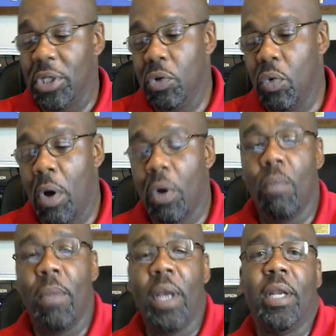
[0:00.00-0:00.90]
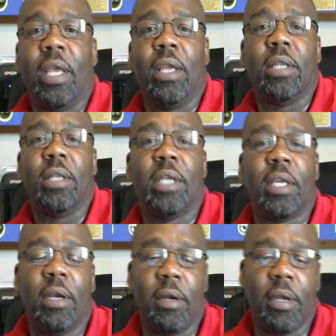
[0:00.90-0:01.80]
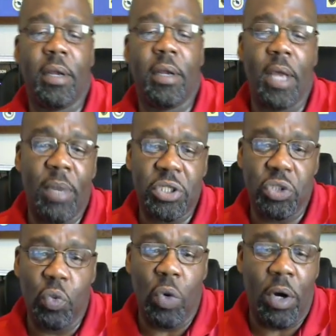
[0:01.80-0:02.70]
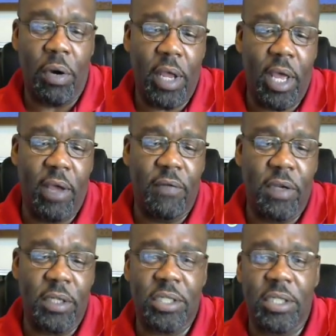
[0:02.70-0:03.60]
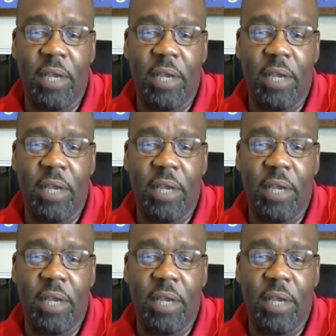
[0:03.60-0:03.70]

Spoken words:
And check it with you all on Monday. Take care and God bless you all.